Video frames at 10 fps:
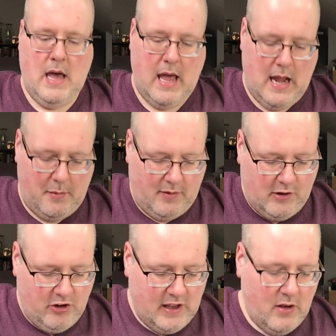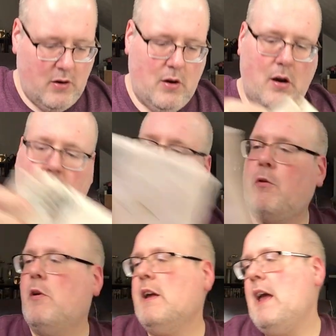And I'm stitching it on
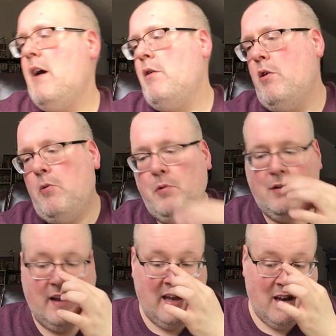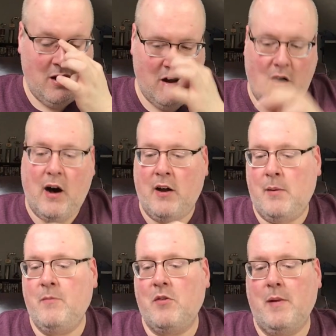40 count Opal Linen
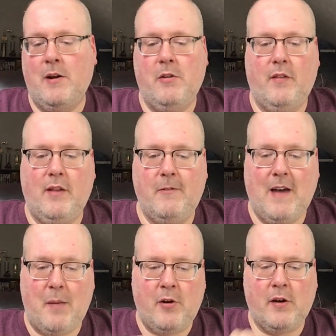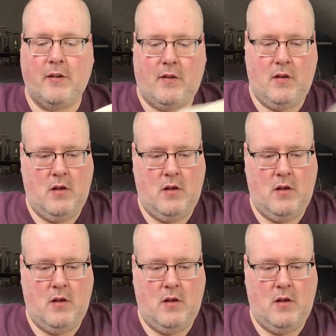Autumn from Under the Sea Fabrics.